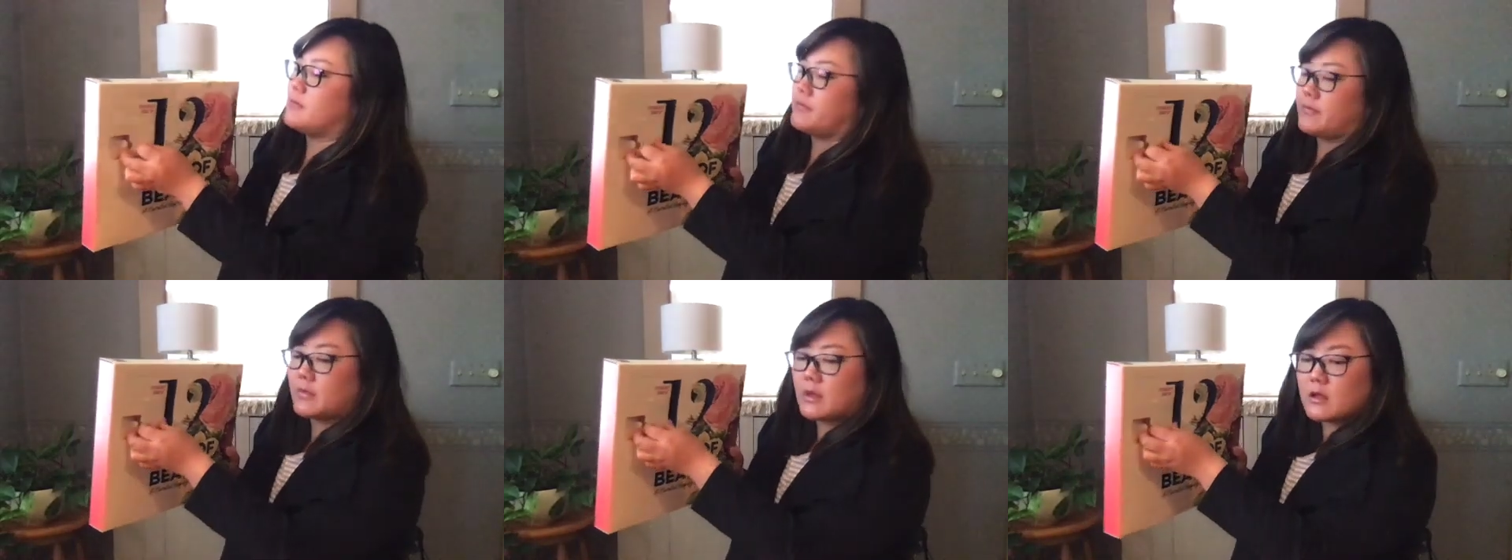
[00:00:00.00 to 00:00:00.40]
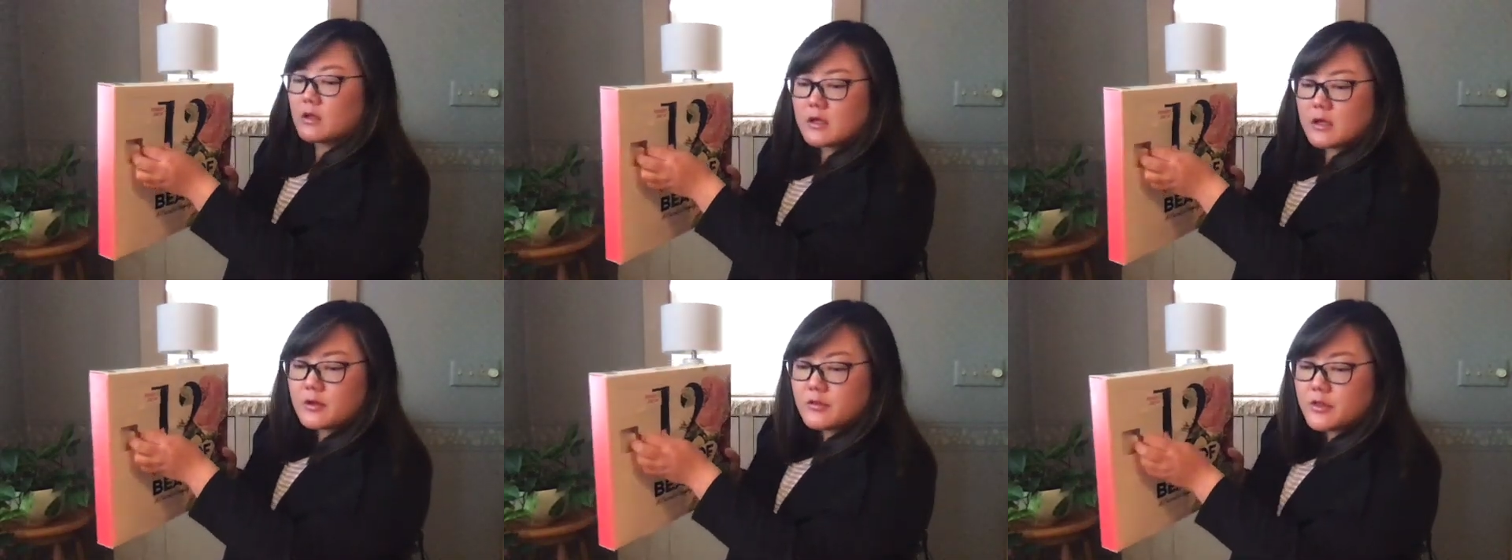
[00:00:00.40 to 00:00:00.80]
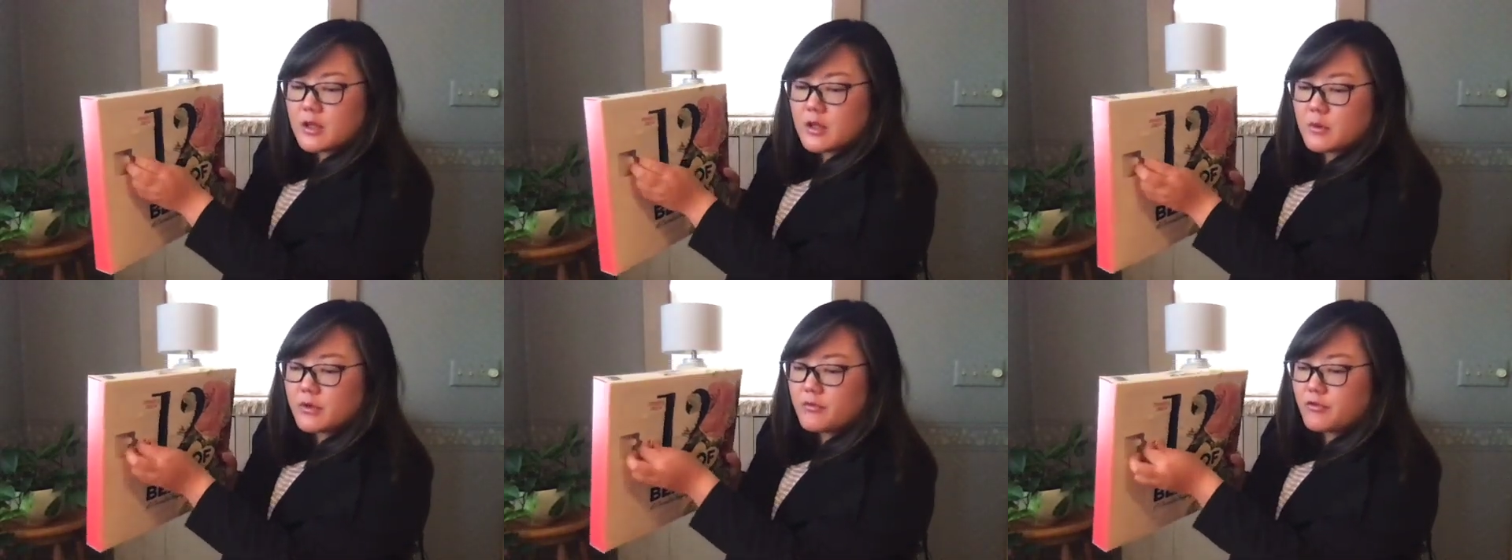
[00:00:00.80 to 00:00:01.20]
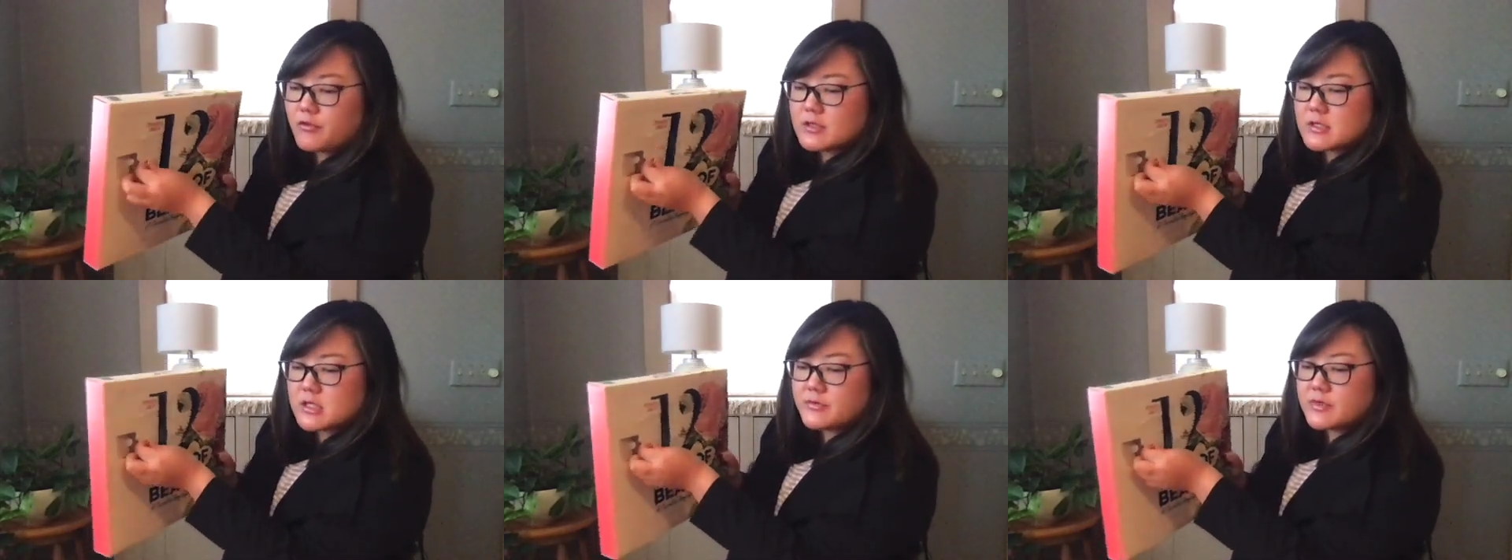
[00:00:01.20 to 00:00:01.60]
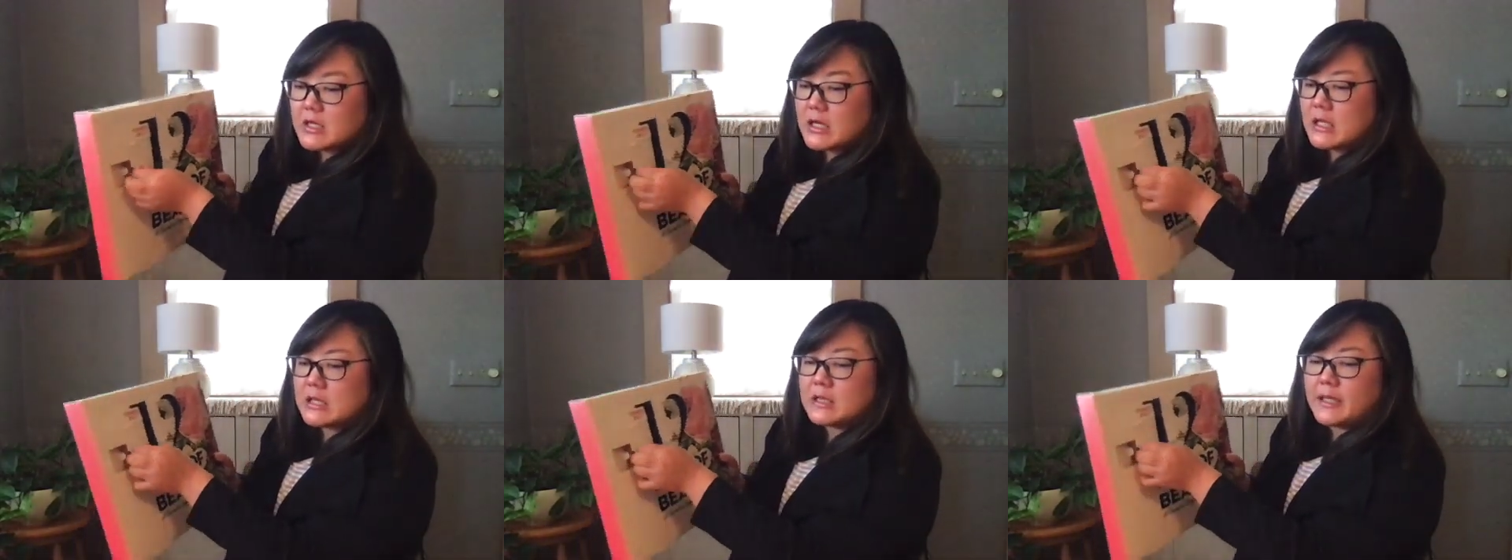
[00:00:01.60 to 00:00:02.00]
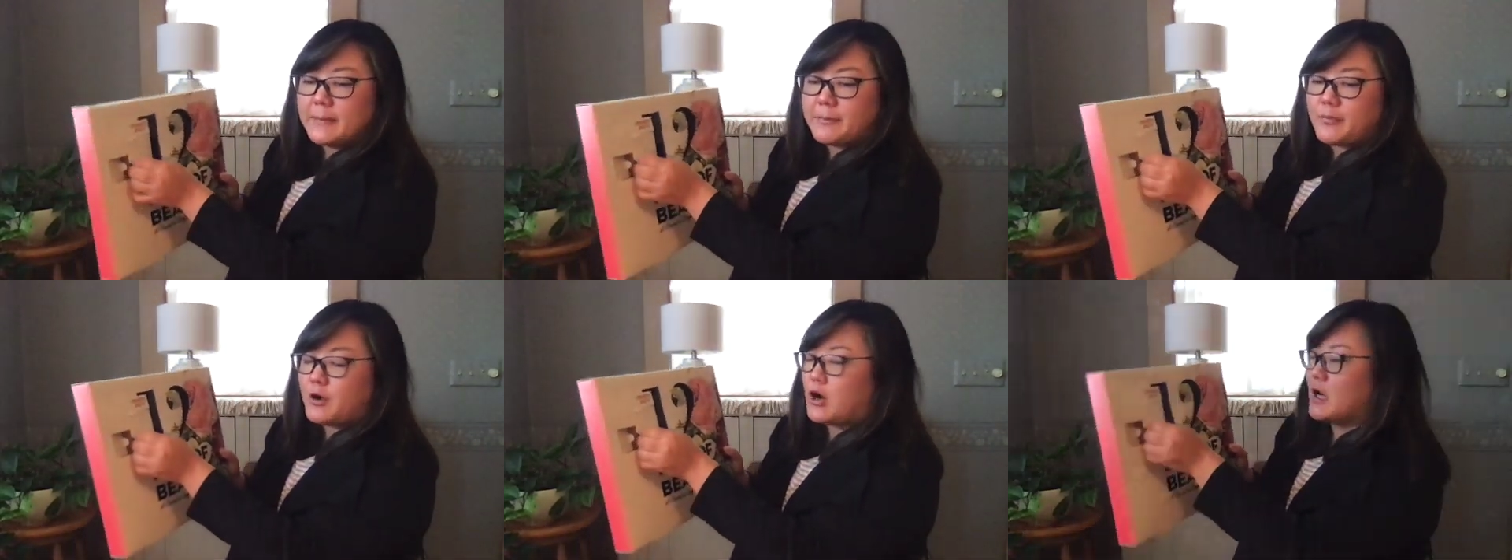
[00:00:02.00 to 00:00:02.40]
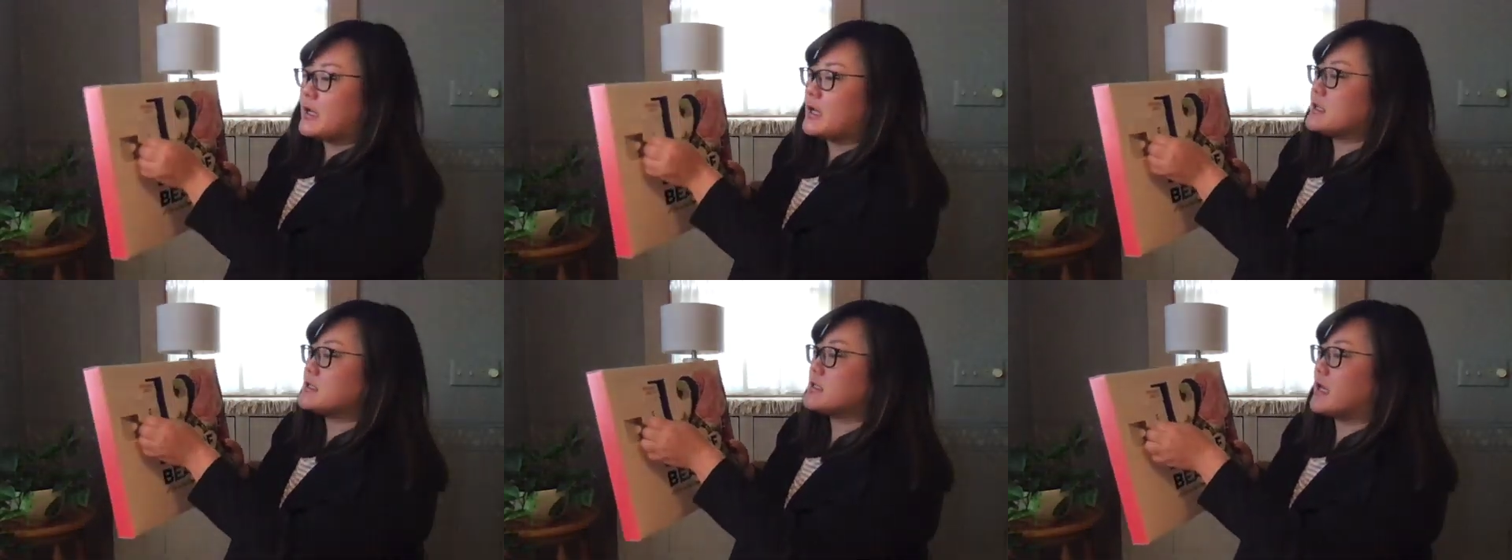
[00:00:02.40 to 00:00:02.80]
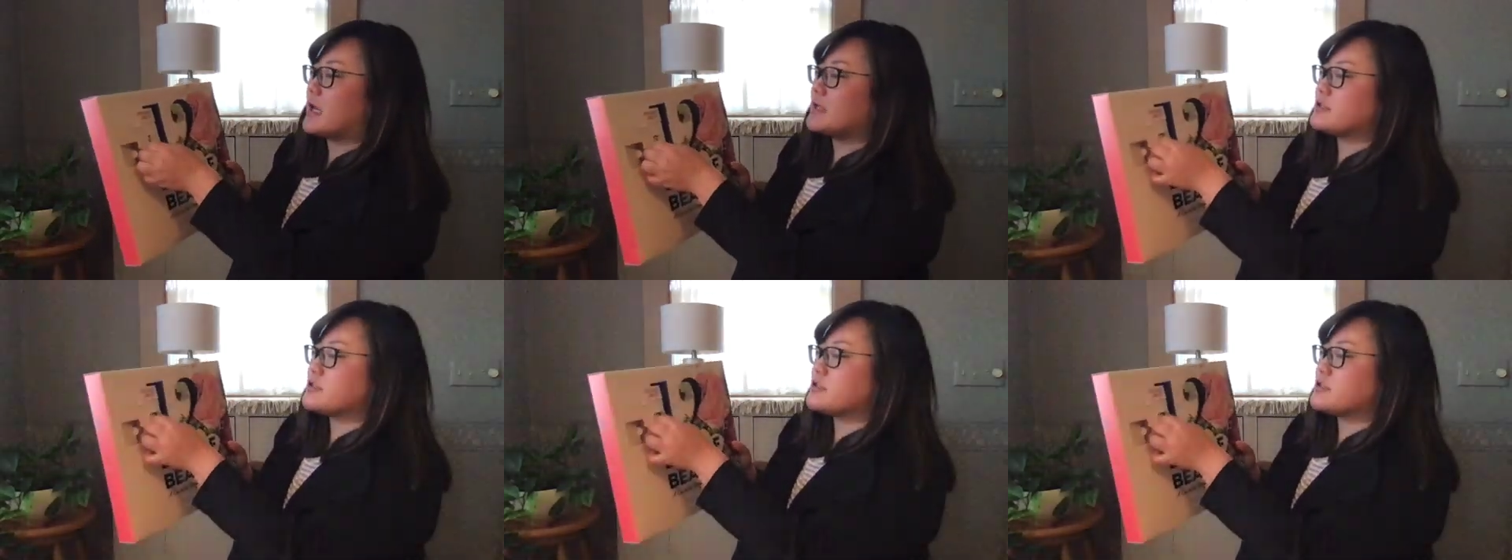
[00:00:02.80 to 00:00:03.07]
I don't think we've received any lip products yet,